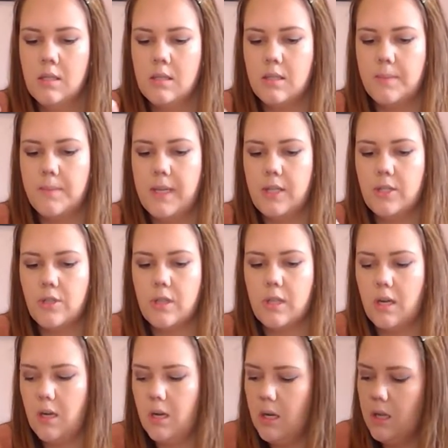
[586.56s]
to make sure that
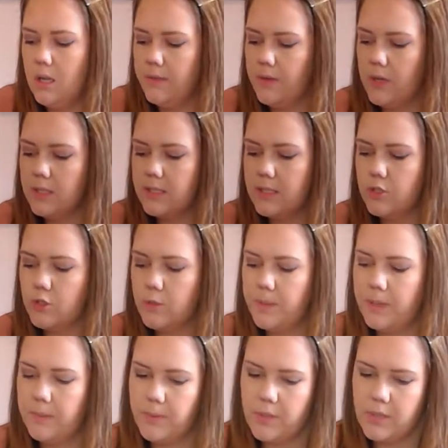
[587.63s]
all of our tissue
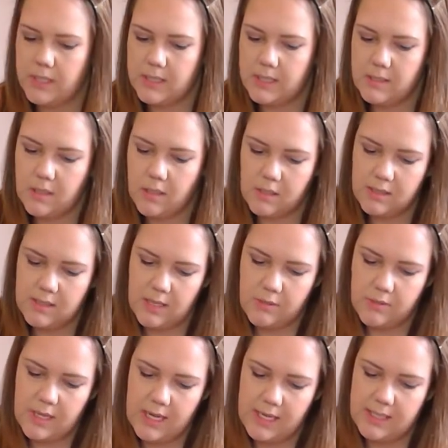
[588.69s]
paper is stuck
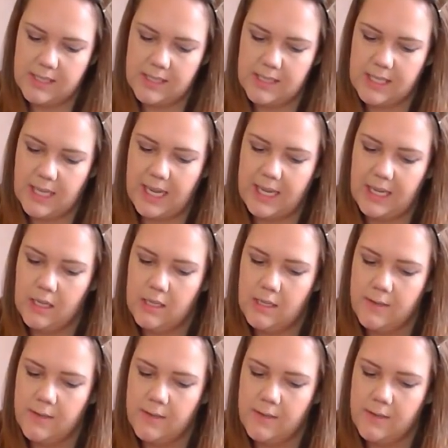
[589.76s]
down nice and tight